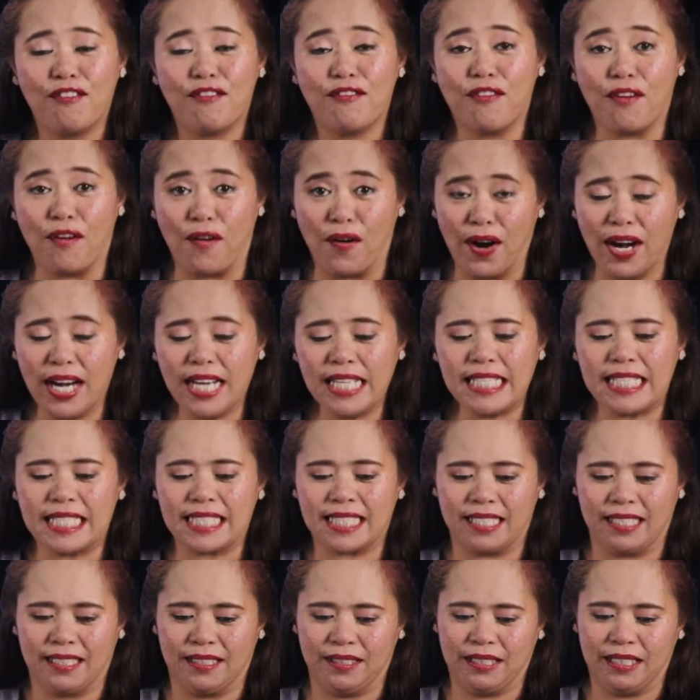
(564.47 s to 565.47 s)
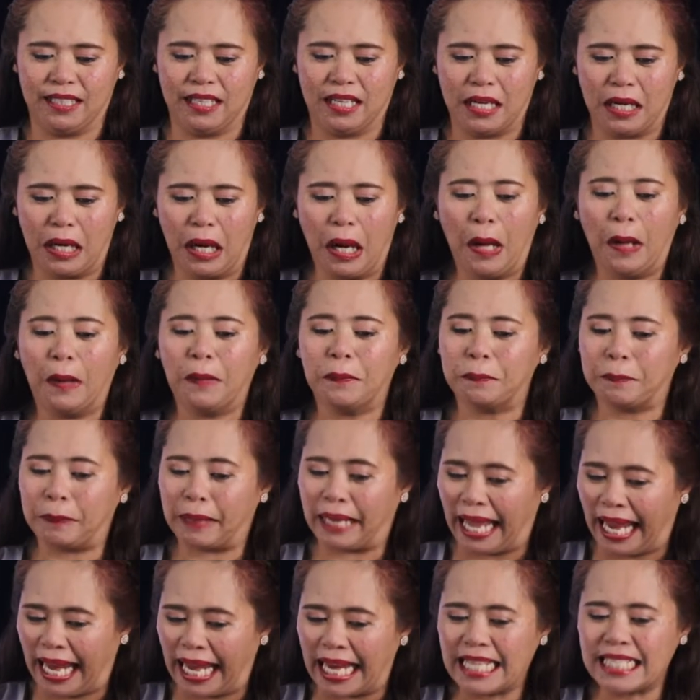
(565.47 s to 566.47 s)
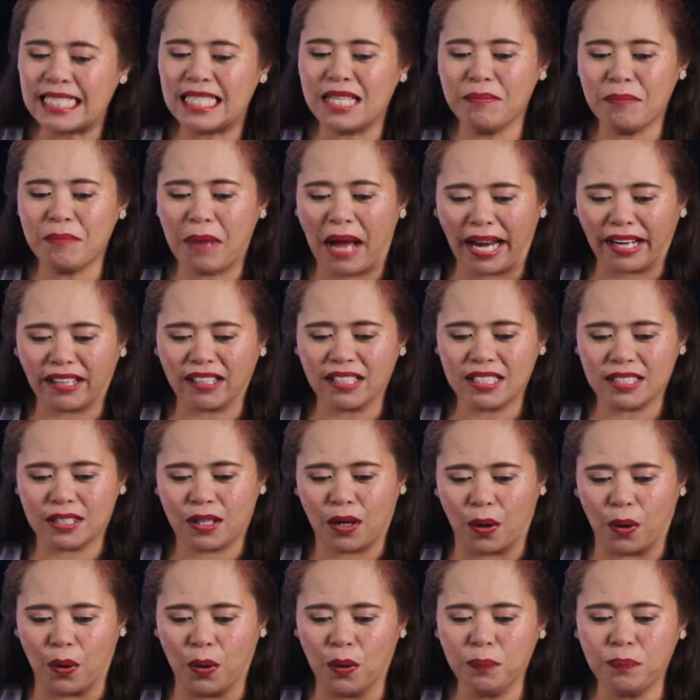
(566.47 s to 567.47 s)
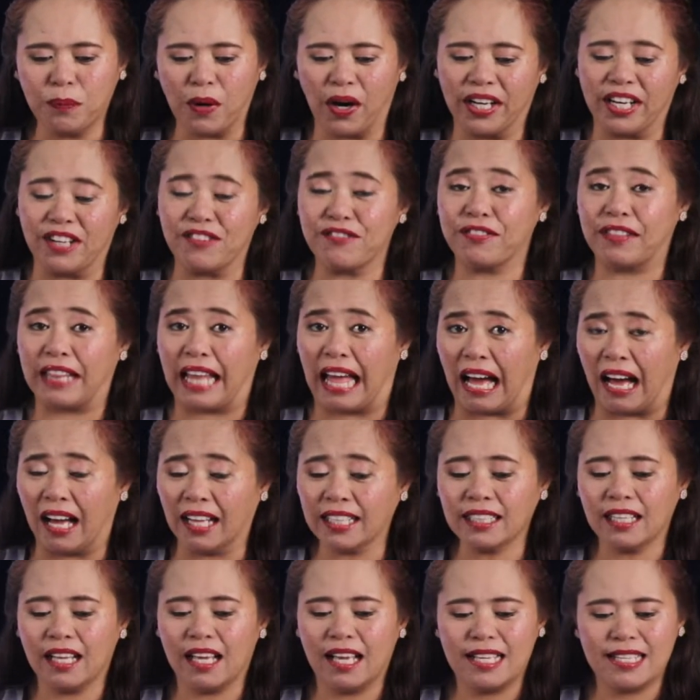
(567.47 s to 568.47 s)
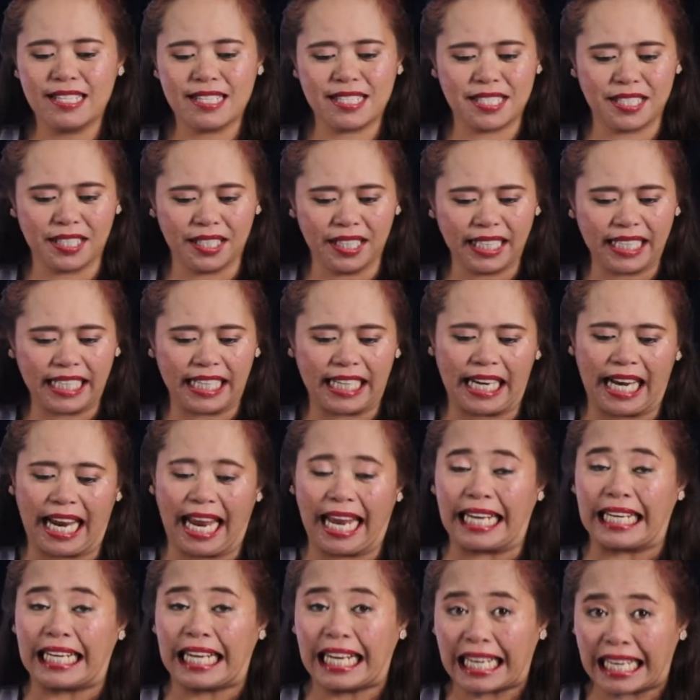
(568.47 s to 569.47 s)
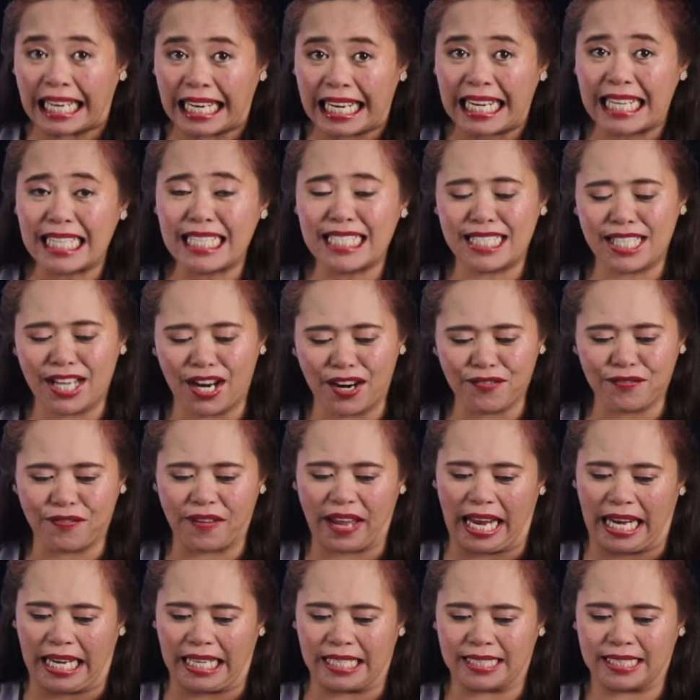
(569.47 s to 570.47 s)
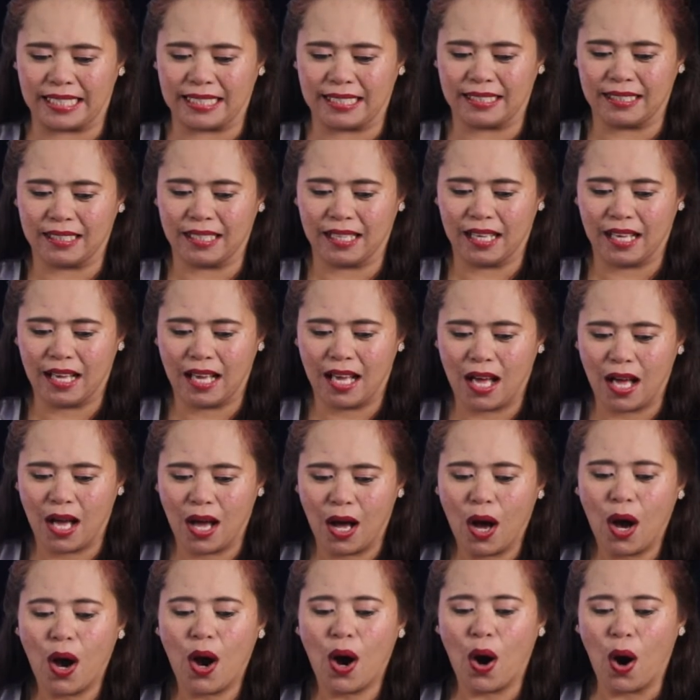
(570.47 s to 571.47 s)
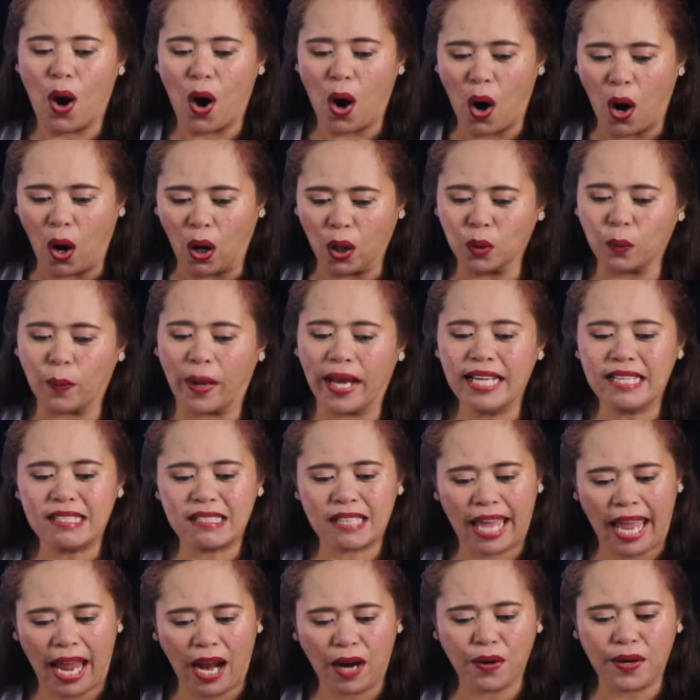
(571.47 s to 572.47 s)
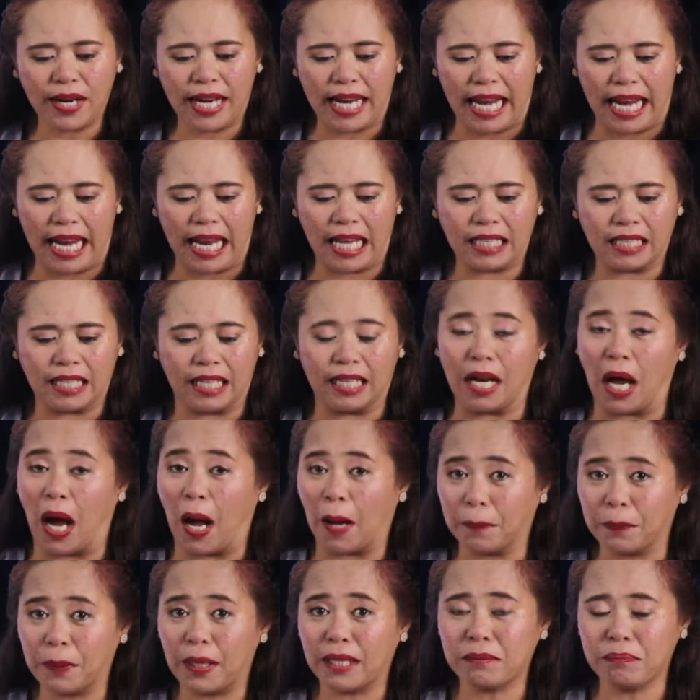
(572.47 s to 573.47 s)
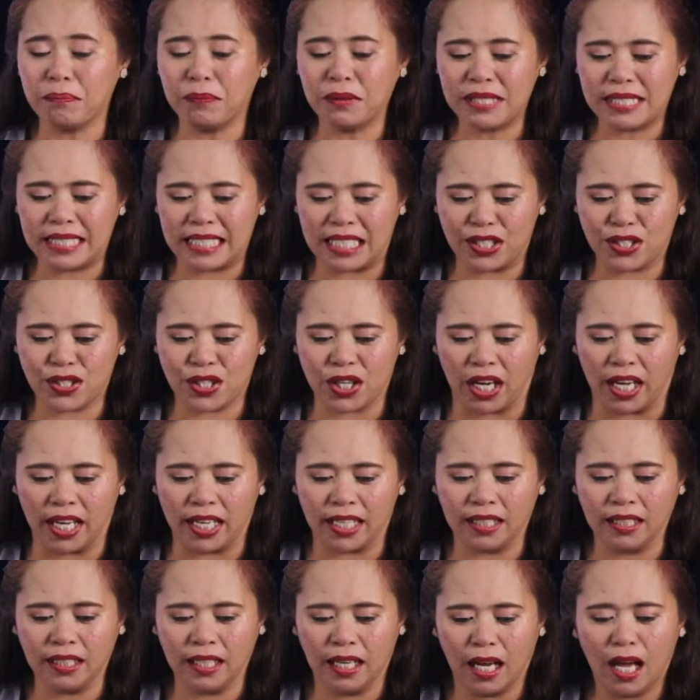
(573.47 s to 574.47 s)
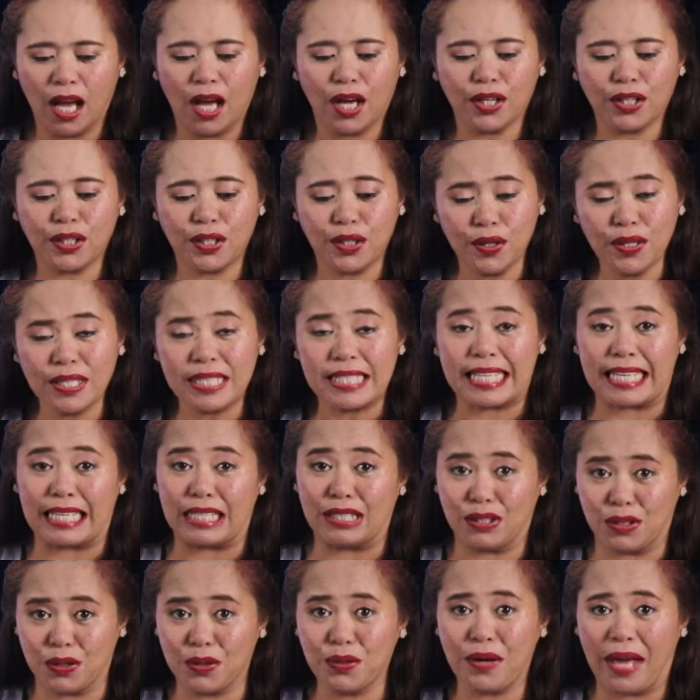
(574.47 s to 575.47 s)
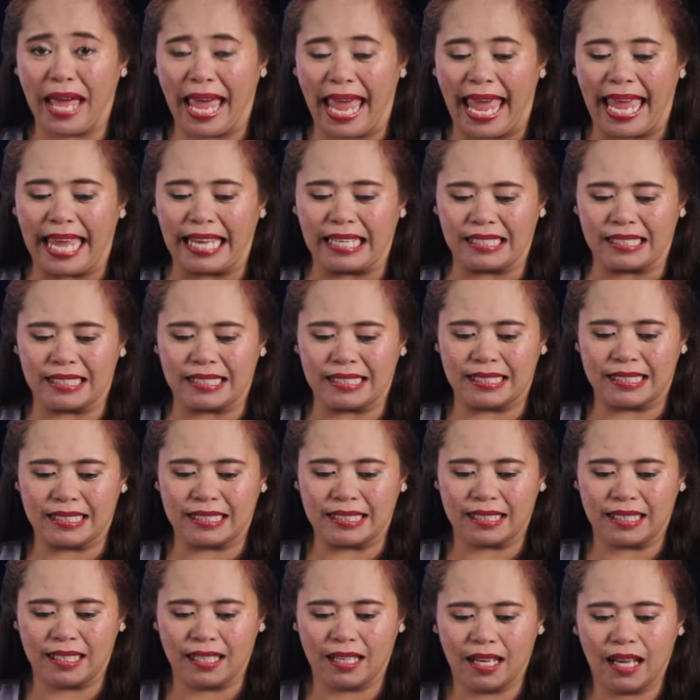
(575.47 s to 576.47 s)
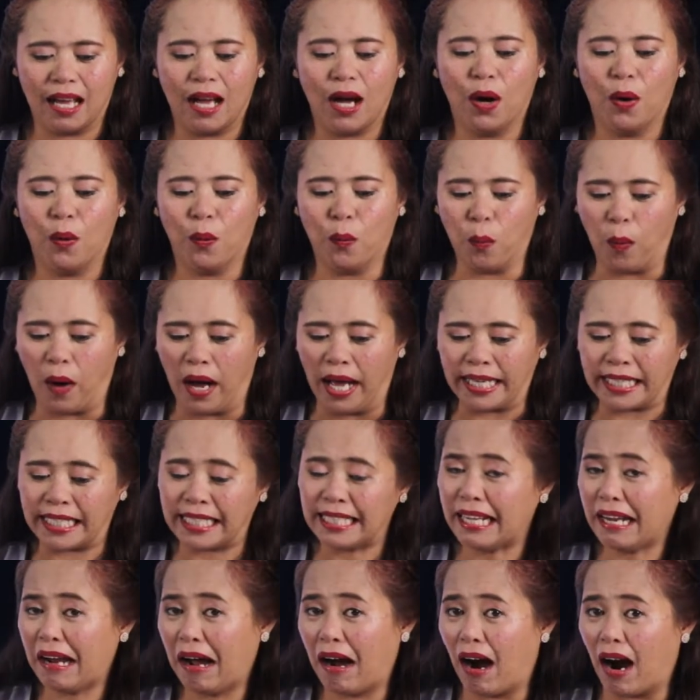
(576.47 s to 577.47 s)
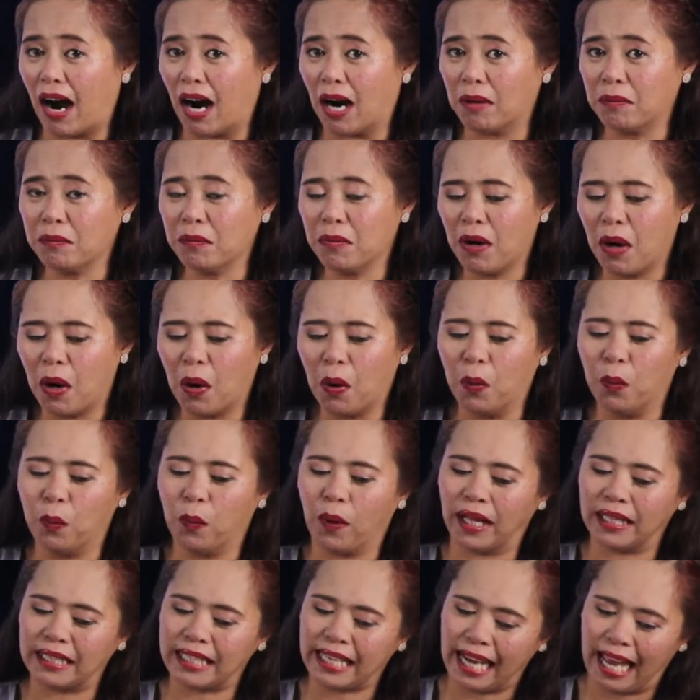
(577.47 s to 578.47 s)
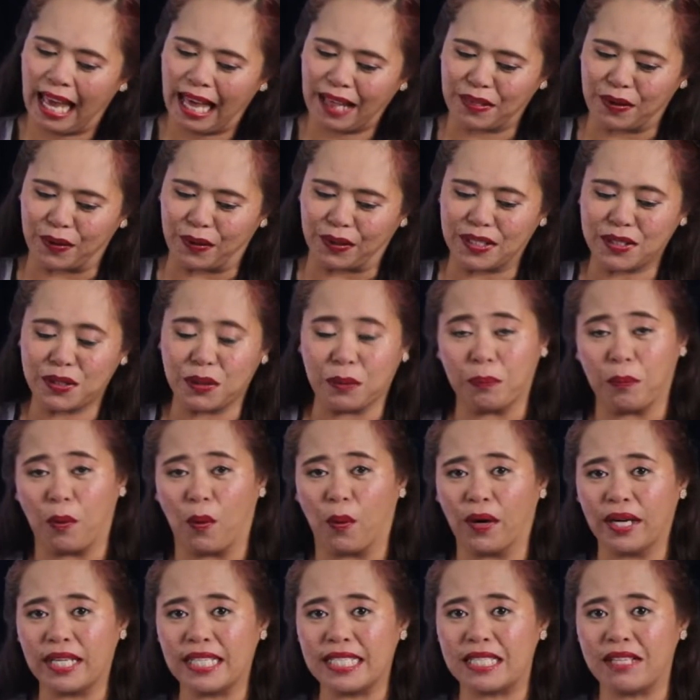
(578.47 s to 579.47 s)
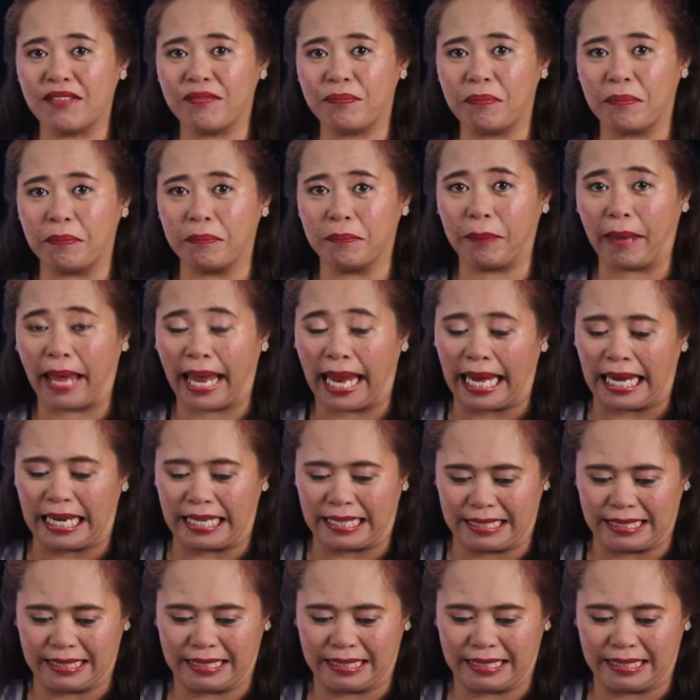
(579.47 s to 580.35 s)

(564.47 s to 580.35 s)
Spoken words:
First, place the microscope on a flat, sturdy, and clean surface. Always carry it in upright position using 2 hands, one in the arm while the other supports the base.